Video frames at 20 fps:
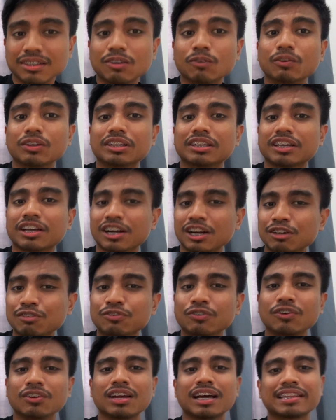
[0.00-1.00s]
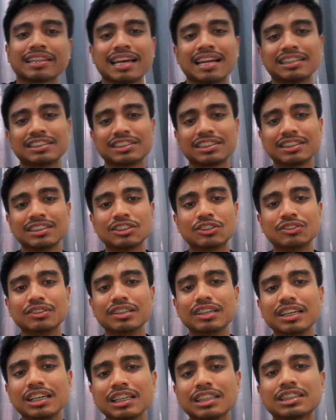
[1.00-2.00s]
with careful attention to
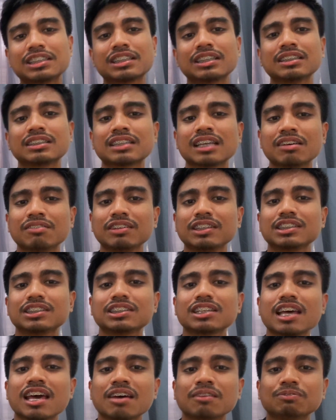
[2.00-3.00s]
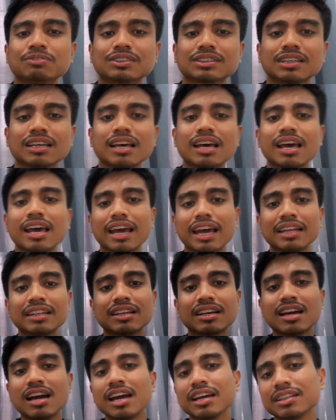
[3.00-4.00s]
each 7 steps and the
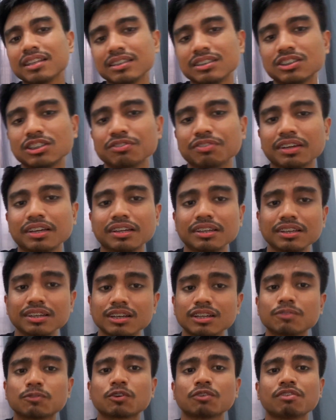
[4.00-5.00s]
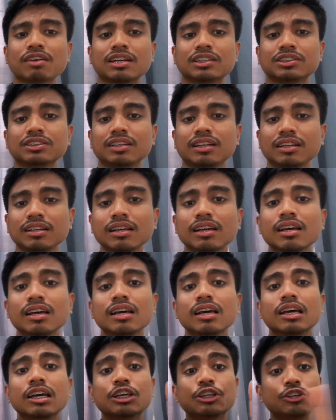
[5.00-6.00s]
guidance of a legal professional,
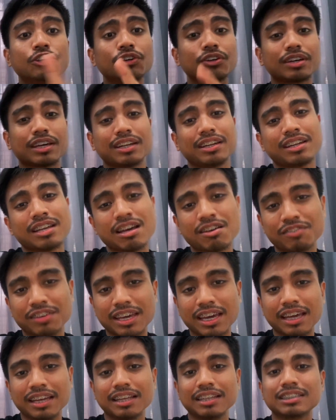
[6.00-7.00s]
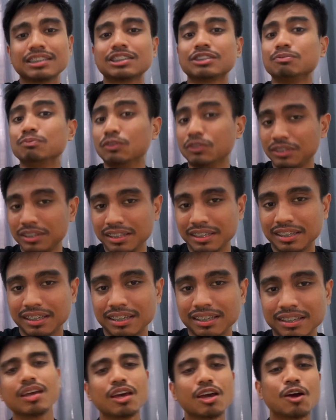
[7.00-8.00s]
you can navigate it smoothly.
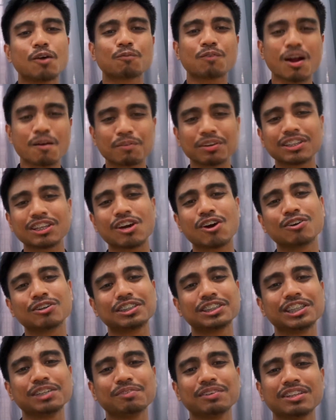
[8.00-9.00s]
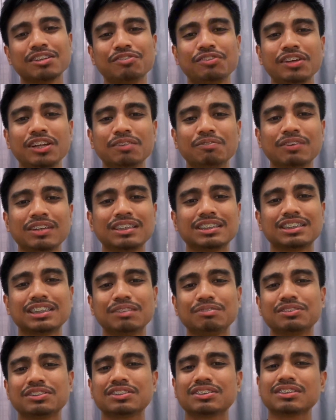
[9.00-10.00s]
Property ownership in the Philippines
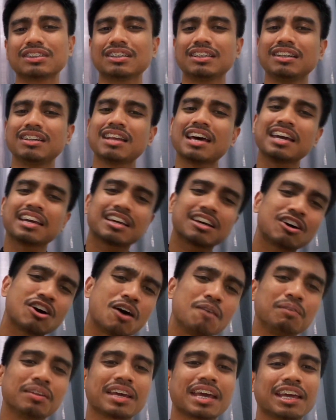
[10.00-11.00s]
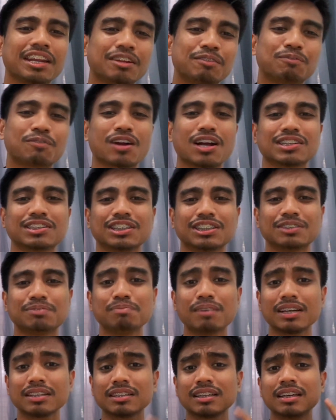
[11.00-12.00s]
seems like a complicated process,
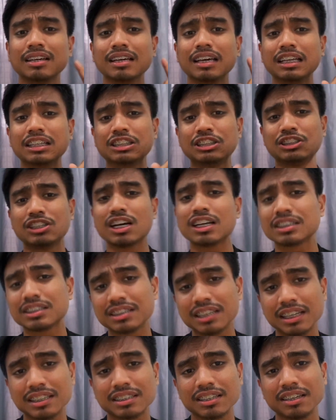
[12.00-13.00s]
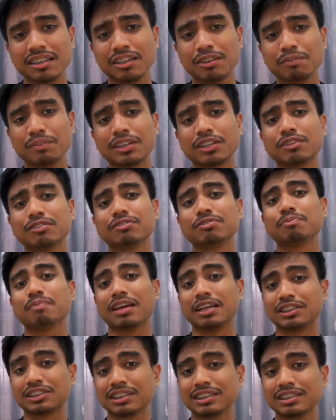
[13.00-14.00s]
but it just takes a little bit of
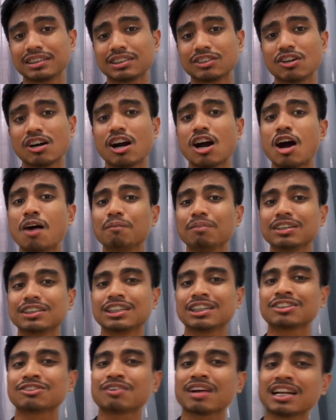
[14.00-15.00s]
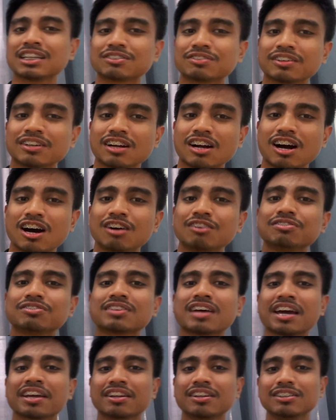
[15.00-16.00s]
patience to accomplish the transfer of
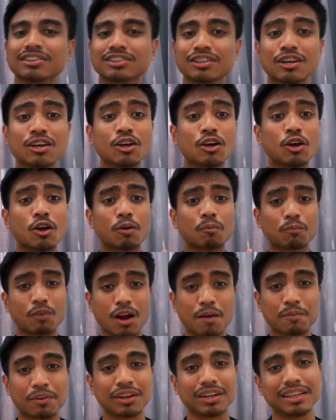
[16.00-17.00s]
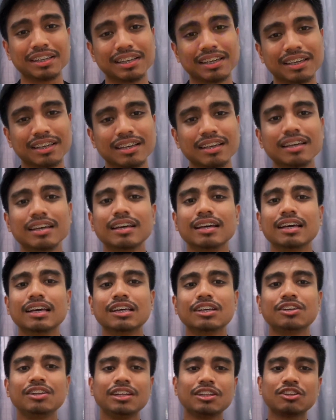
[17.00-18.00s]
titles properly.
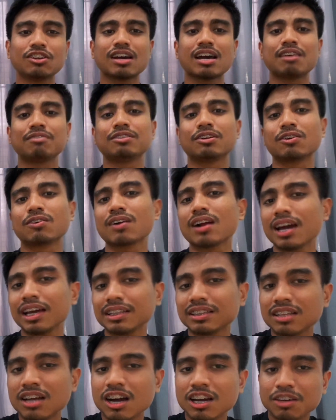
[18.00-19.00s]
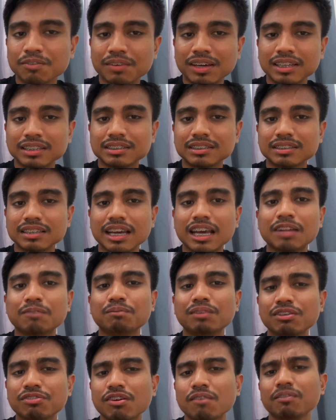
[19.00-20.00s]
You need to have the right documents and
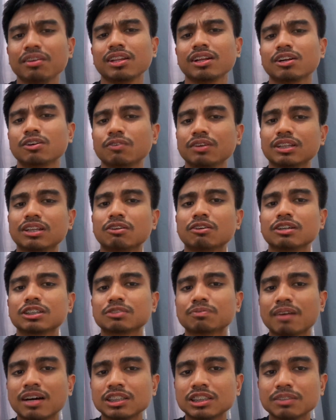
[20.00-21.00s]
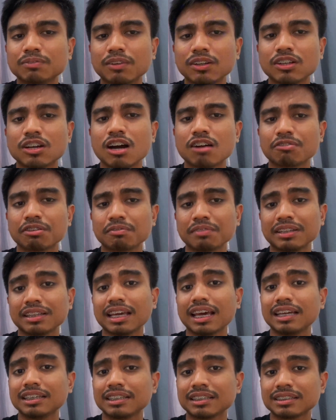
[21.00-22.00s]
be familiar with the responsible government
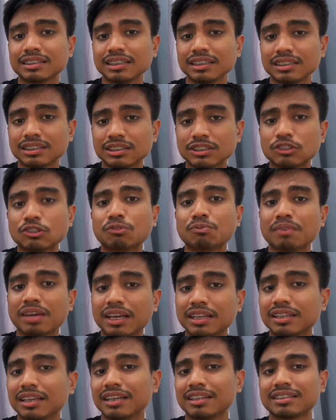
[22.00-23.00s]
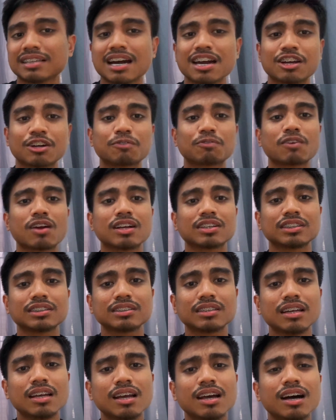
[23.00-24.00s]
agencies to make the entire
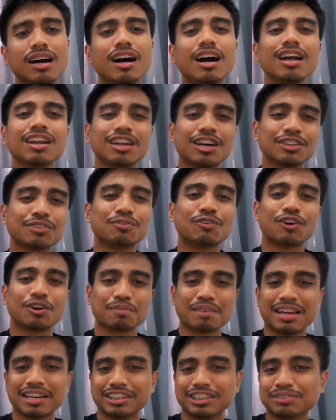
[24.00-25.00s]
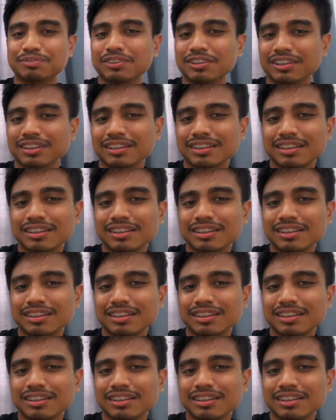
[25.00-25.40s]
process a lot more manageable.